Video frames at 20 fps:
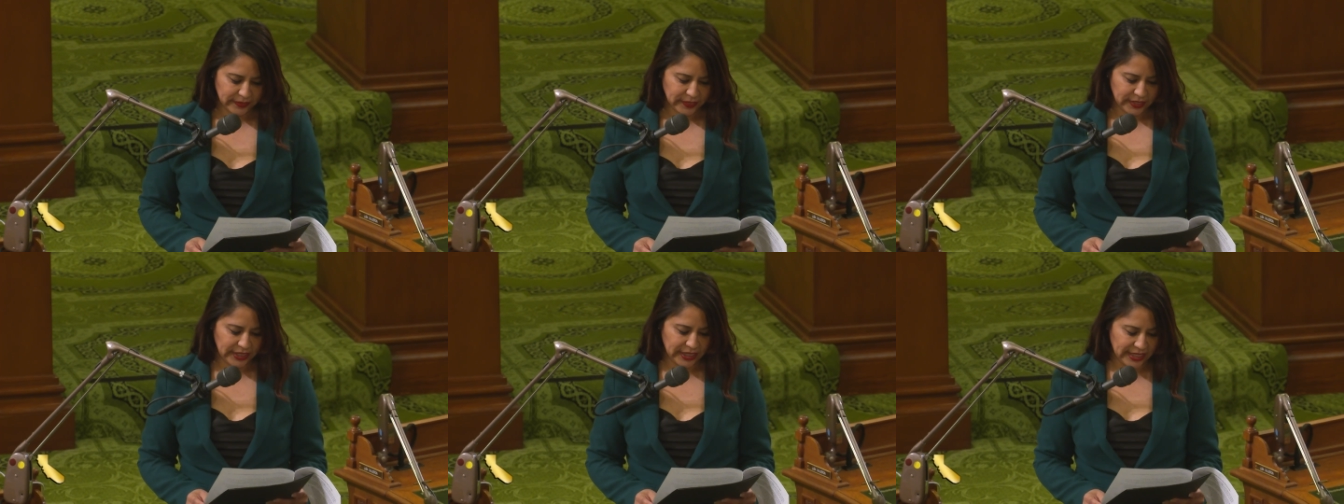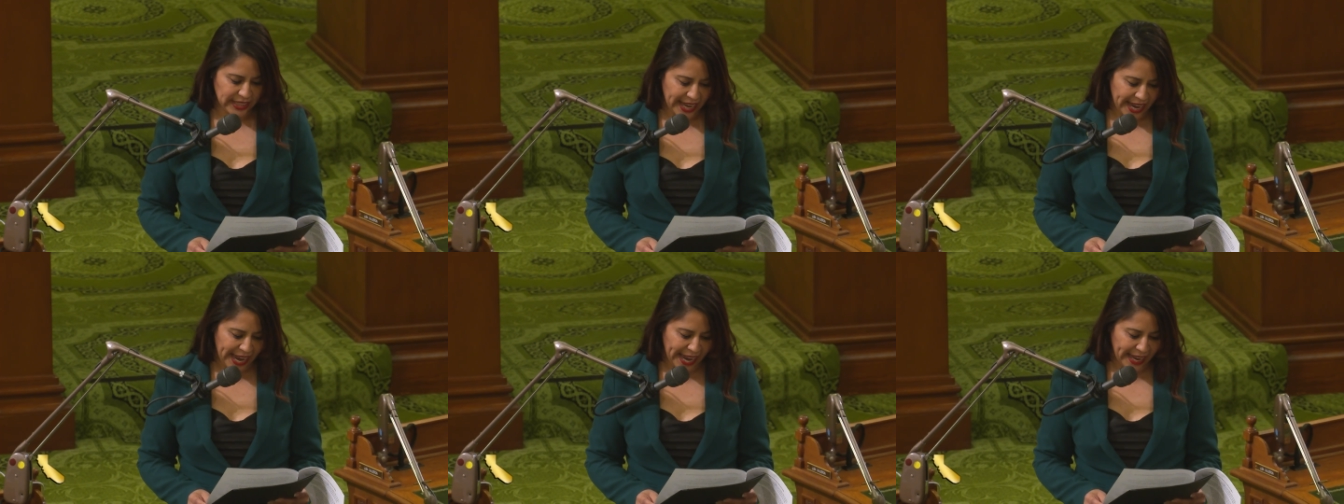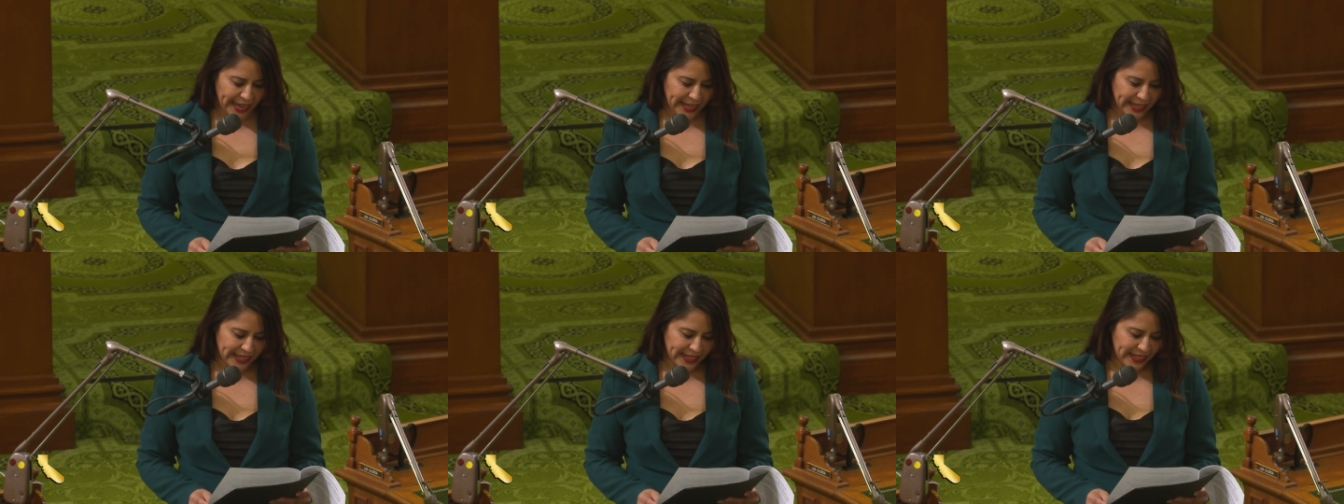
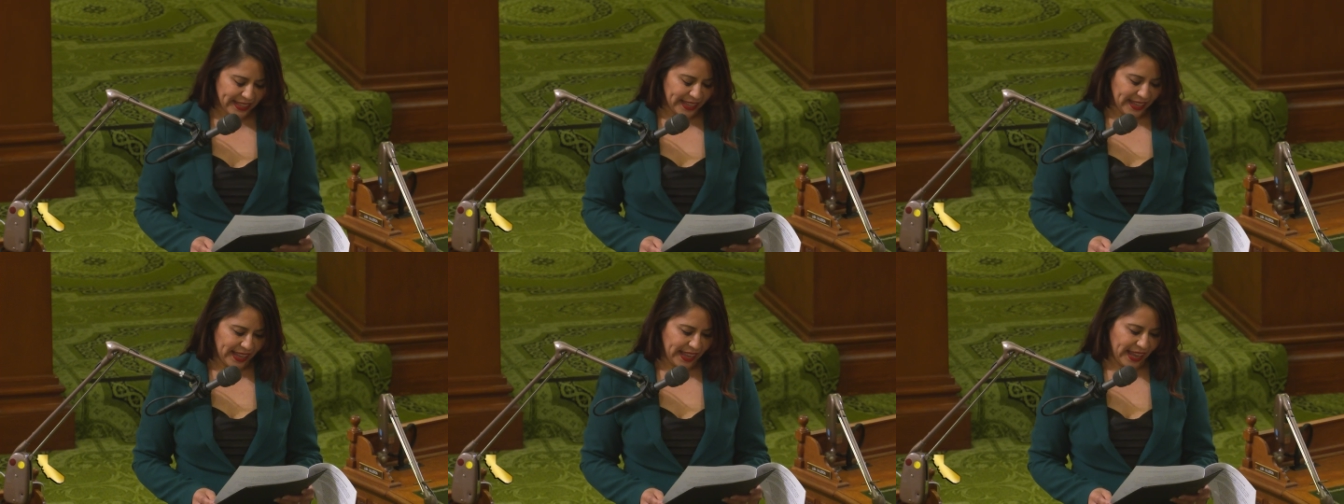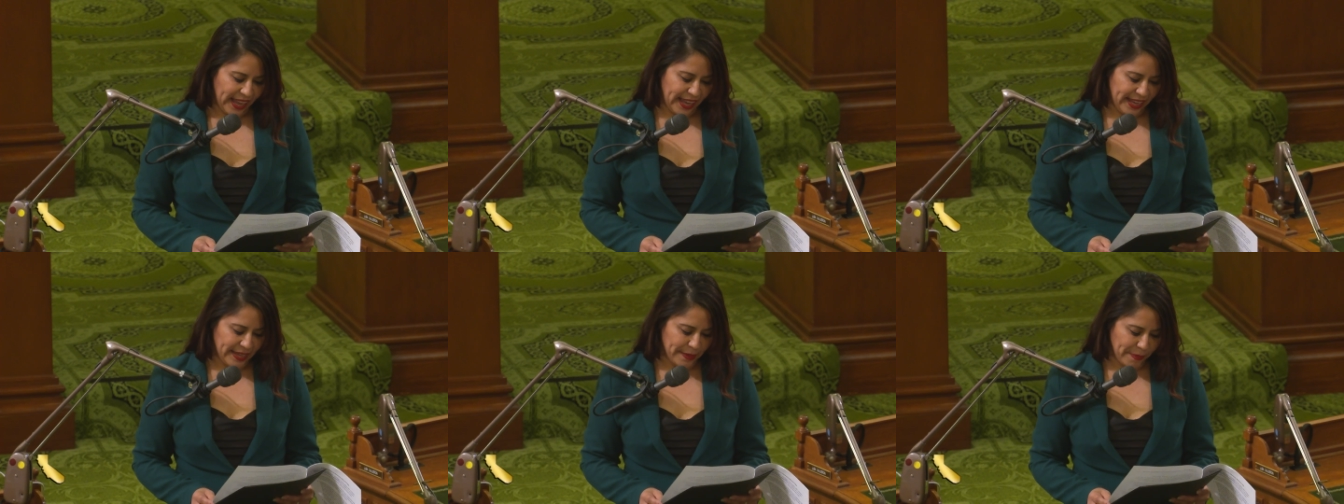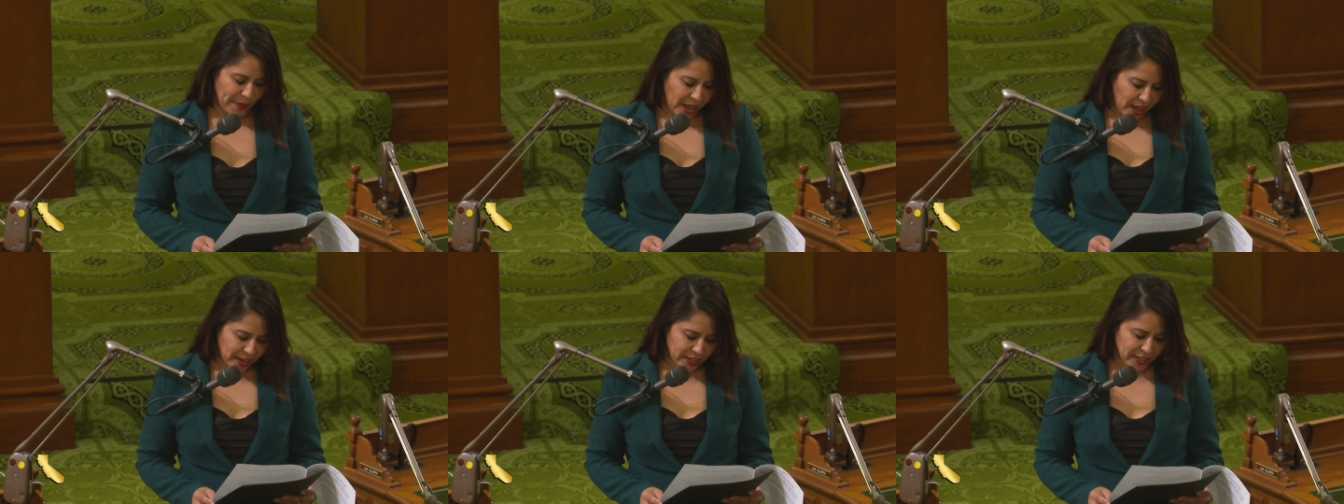Today, I
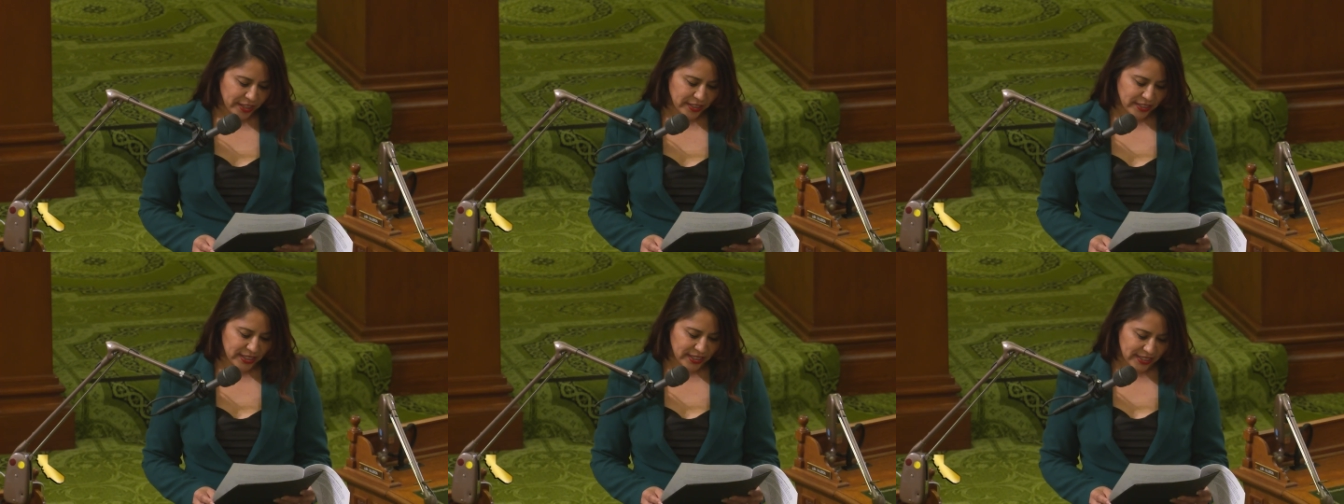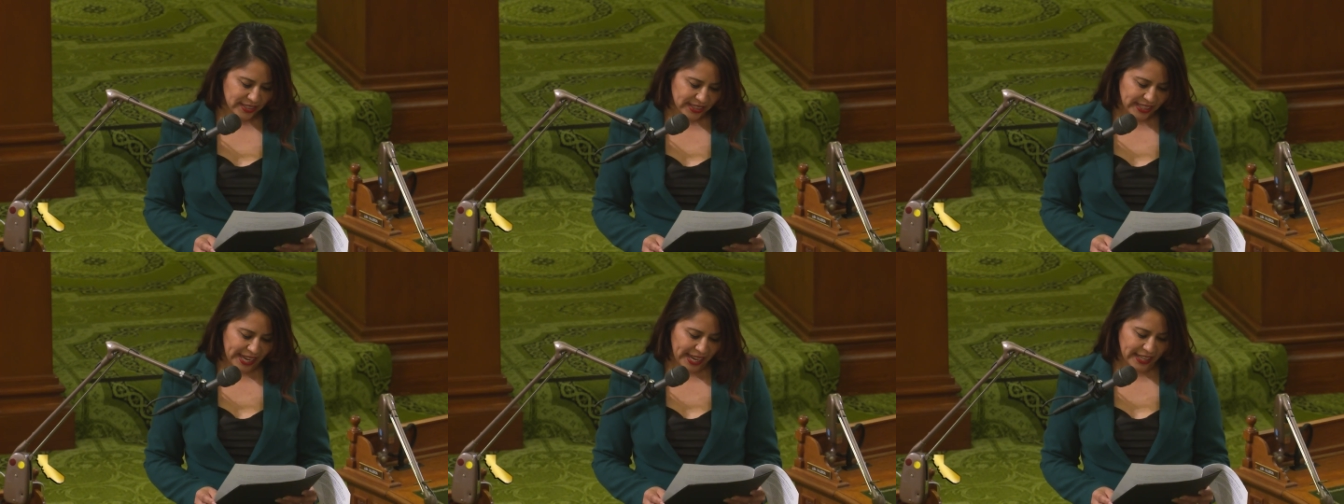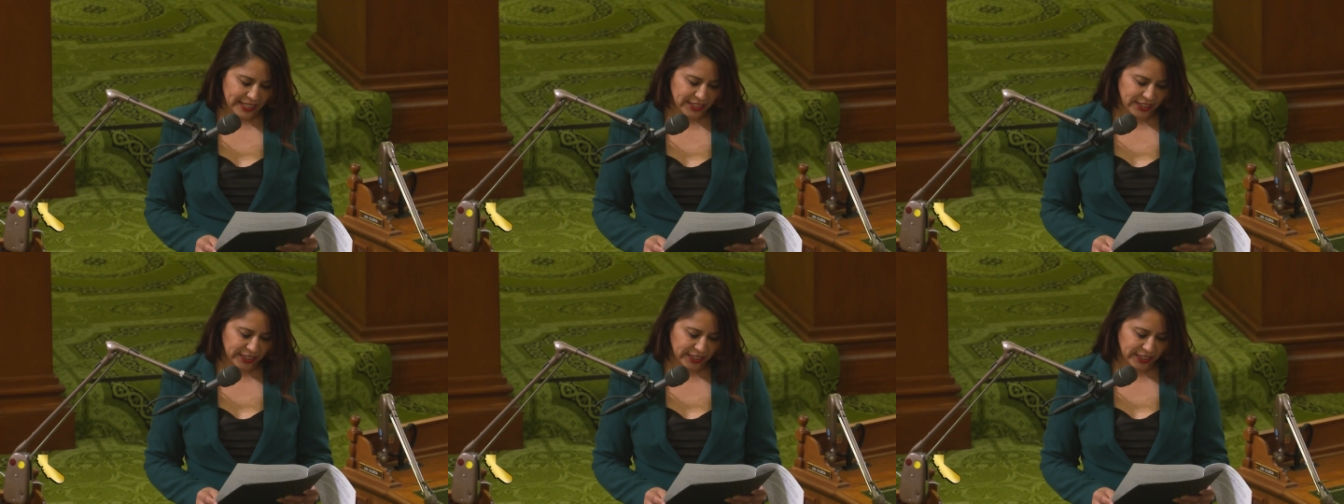am honored to stand